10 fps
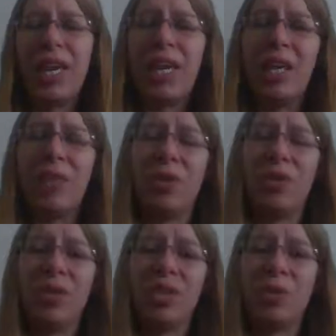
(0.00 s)
hey, if
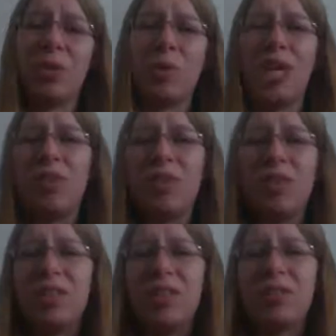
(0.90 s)
we invite the one, we can't
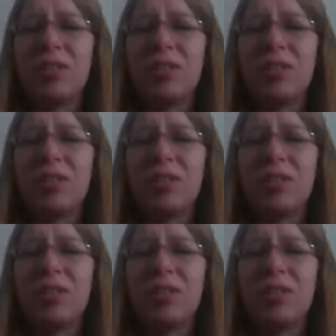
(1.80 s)
invite the other.